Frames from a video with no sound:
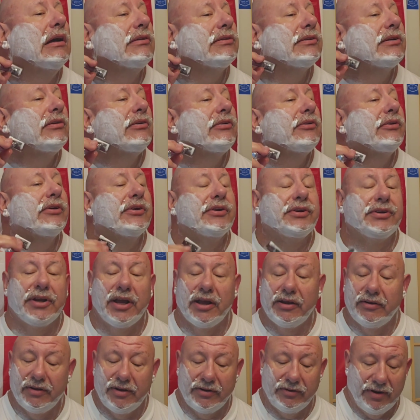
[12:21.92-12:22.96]
I was going to do a
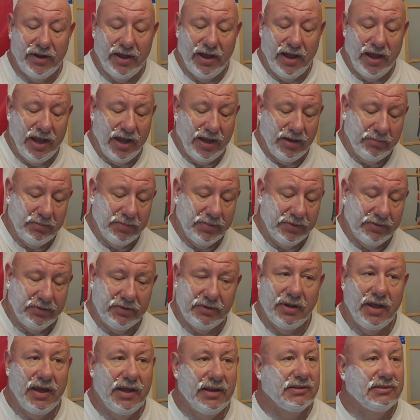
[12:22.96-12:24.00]
shave the other night,
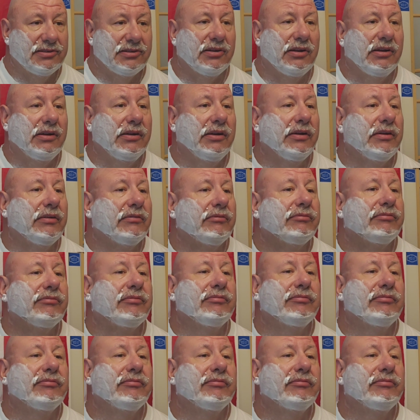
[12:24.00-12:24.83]
but I just like,